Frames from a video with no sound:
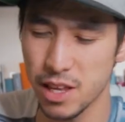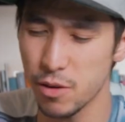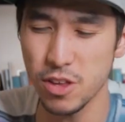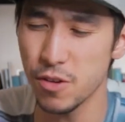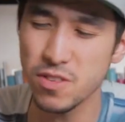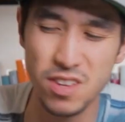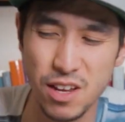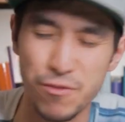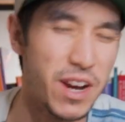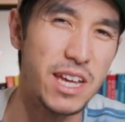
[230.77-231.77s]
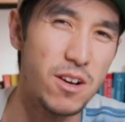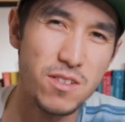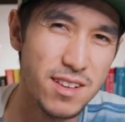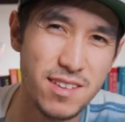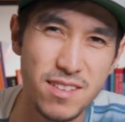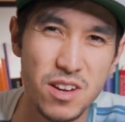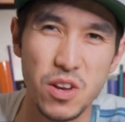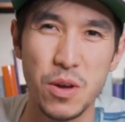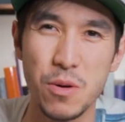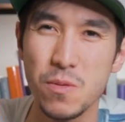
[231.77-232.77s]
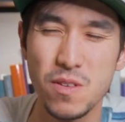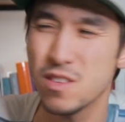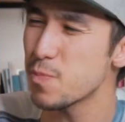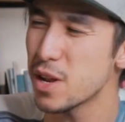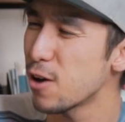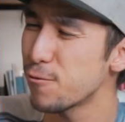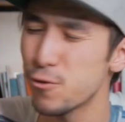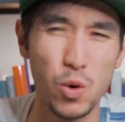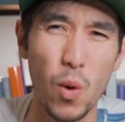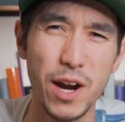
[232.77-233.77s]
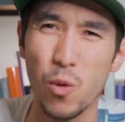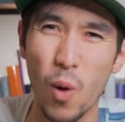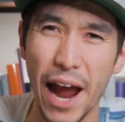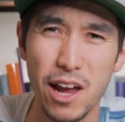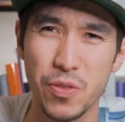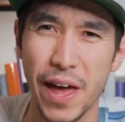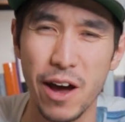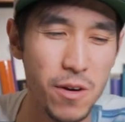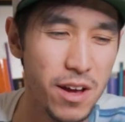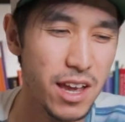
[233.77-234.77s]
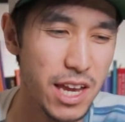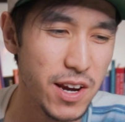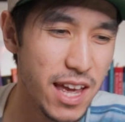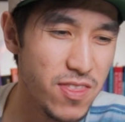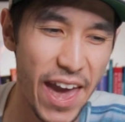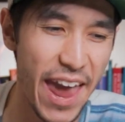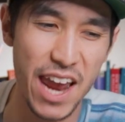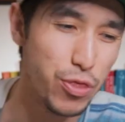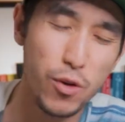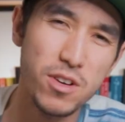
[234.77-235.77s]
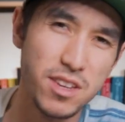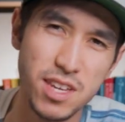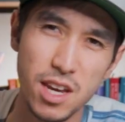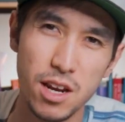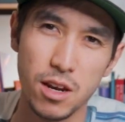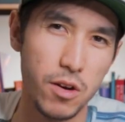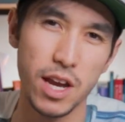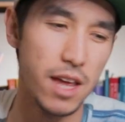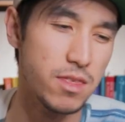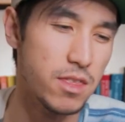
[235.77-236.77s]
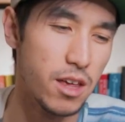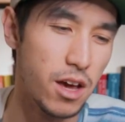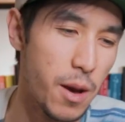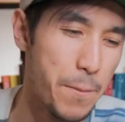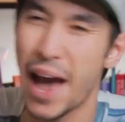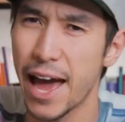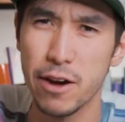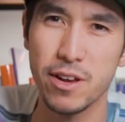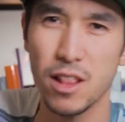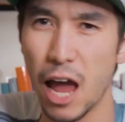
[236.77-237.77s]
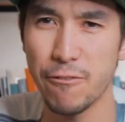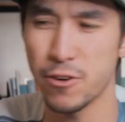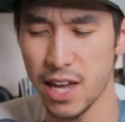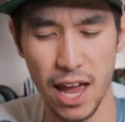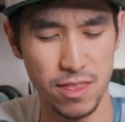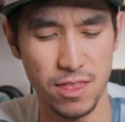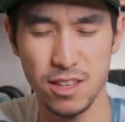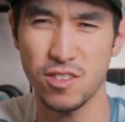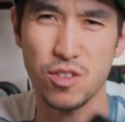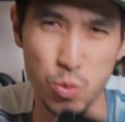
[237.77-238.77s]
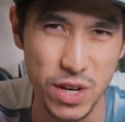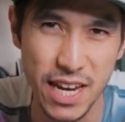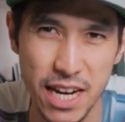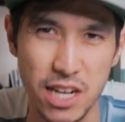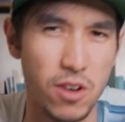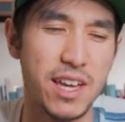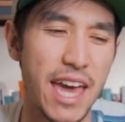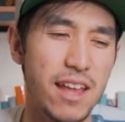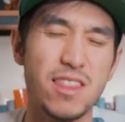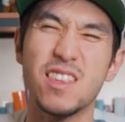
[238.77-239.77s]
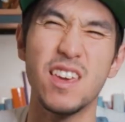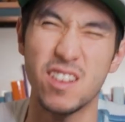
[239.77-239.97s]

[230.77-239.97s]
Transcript: You've seen videos. This isn't new. This has been out for quite a while now. You're getting the A13, you're getting the battery life, you're getting the screen, you're getting the